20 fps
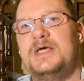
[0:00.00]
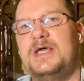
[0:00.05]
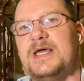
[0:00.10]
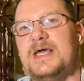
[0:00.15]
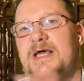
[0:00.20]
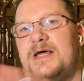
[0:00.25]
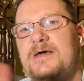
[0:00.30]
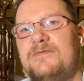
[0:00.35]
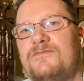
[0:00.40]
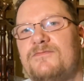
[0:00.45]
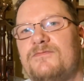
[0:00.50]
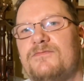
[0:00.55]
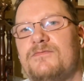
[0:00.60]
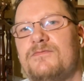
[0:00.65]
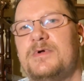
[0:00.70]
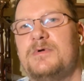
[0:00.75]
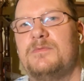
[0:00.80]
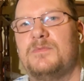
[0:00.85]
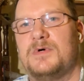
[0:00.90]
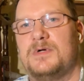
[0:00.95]

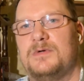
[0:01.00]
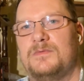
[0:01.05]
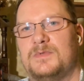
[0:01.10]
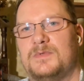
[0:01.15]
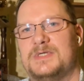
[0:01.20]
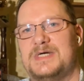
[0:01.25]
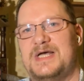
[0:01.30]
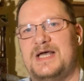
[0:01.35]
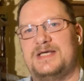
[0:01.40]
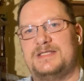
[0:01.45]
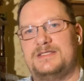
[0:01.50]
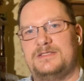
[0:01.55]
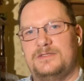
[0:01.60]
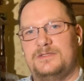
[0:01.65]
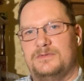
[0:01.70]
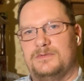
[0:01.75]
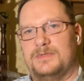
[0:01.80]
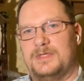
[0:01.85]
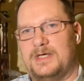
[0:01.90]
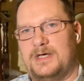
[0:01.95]
Everyone will ask
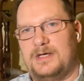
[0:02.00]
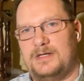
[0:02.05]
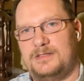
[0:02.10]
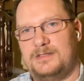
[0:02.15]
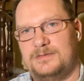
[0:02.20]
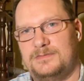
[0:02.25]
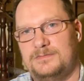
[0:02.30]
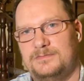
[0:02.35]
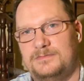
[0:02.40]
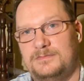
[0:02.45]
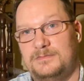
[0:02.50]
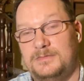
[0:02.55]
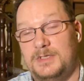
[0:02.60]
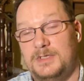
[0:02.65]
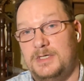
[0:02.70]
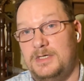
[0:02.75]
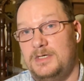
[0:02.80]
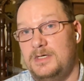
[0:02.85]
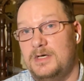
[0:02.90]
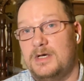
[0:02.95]
you that.
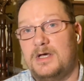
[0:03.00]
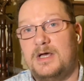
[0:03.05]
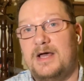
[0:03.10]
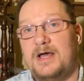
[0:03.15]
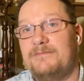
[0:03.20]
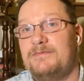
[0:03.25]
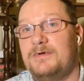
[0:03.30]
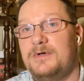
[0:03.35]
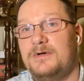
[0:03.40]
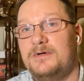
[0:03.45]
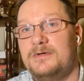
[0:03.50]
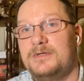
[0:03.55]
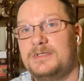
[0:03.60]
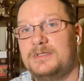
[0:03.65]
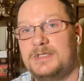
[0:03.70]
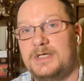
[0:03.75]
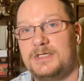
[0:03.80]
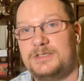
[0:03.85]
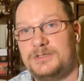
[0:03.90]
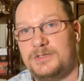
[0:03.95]
Haven't heard it
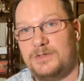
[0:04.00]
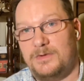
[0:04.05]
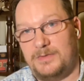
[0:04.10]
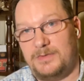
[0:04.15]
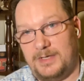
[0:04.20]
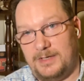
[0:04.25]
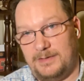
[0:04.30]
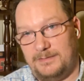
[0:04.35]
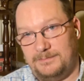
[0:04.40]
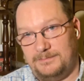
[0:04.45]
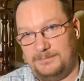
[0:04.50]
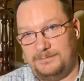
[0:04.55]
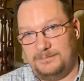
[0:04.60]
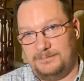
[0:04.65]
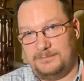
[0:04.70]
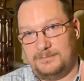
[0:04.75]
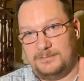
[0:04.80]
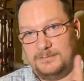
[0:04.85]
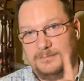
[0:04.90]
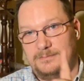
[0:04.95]
in that show yet.
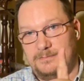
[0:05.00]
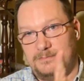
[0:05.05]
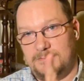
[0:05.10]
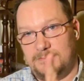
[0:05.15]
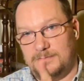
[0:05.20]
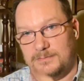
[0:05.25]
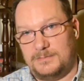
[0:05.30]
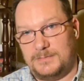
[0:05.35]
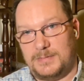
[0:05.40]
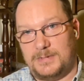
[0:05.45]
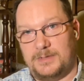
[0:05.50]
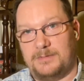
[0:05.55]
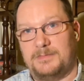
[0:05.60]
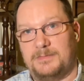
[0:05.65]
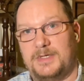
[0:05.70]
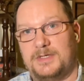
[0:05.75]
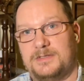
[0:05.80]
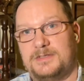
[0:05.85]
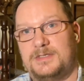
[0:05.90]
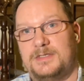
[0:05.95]

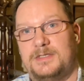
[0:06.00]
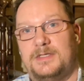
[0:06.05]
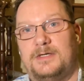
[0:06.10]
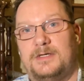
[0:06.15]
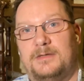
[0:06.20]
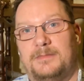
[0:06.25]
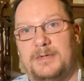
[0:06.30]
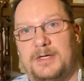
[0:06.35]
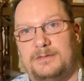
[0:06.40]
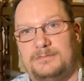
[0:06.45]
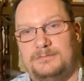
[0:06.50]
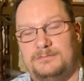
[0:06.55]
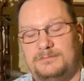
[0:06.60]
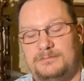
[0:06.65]
Something else to think about.